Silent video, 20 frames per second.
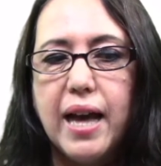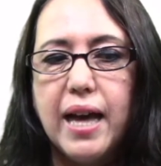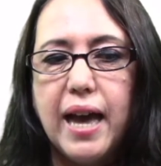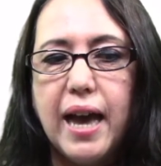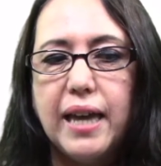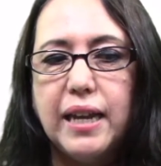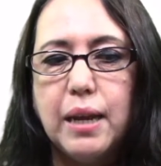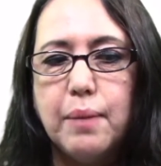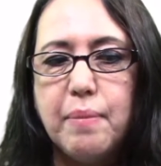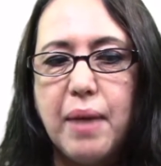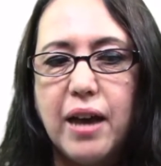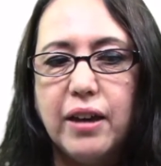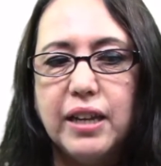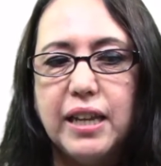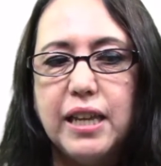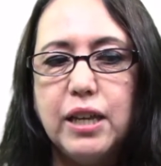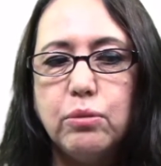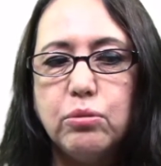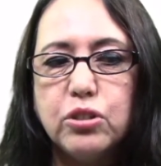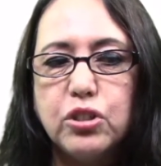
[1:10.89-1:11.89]
an amount
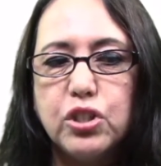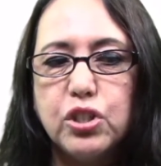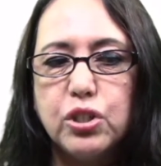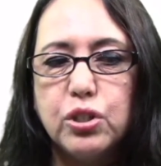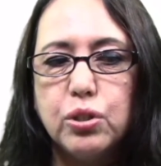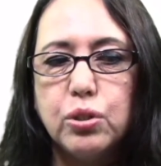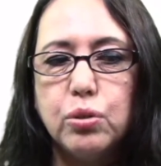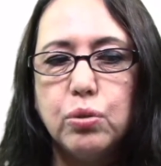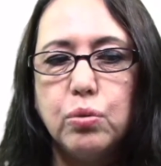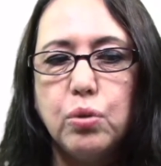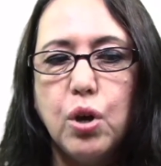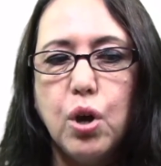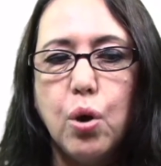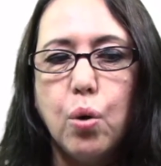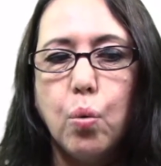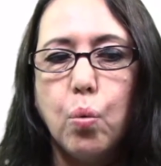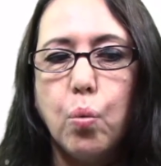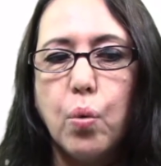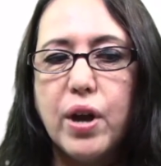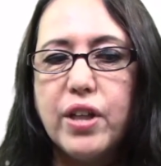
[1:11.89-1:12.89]
equal to
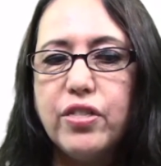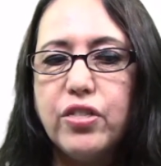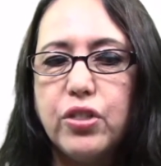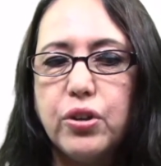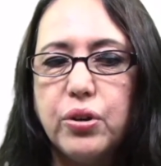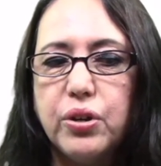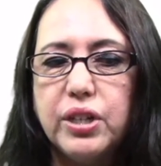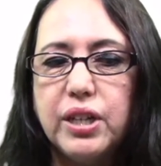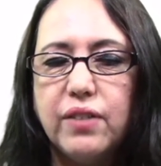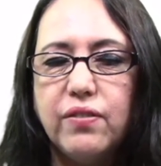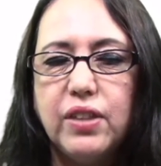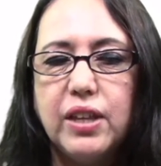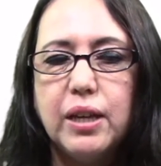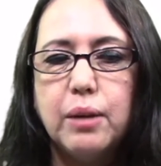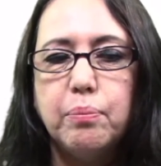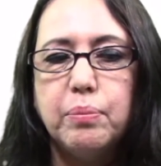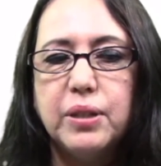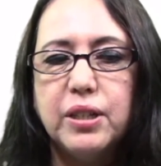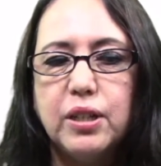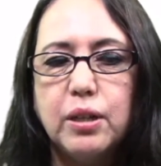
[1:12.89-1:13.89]
1/3 of the
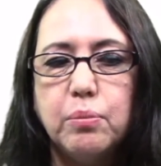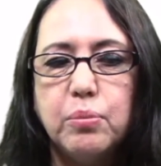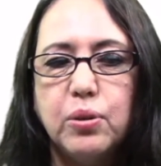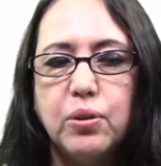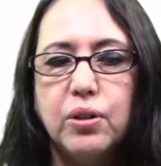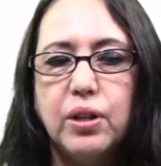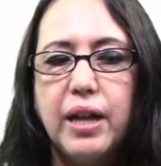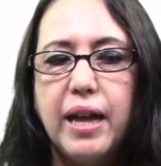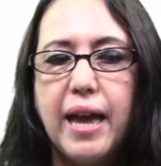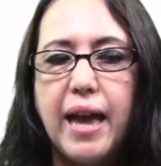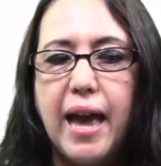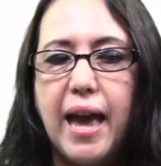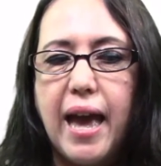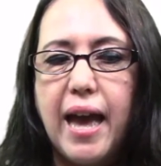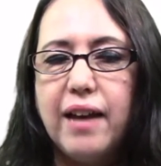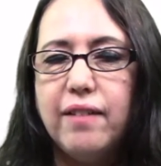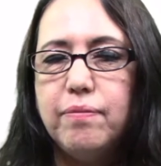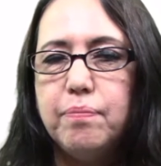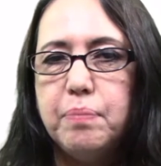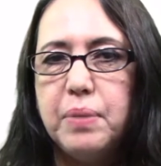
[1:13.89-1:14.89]
applicable
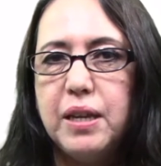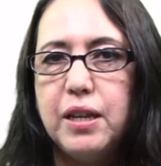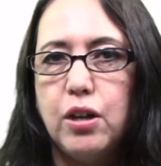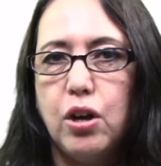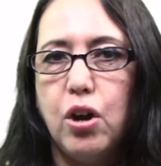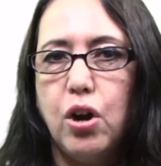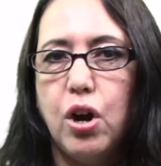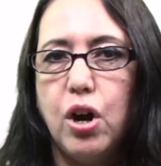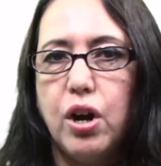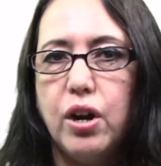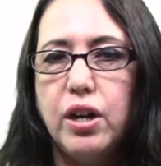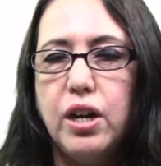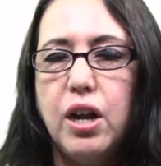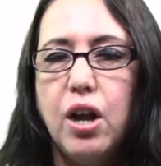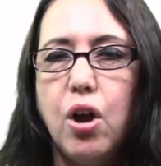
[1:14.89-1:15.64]
FBR,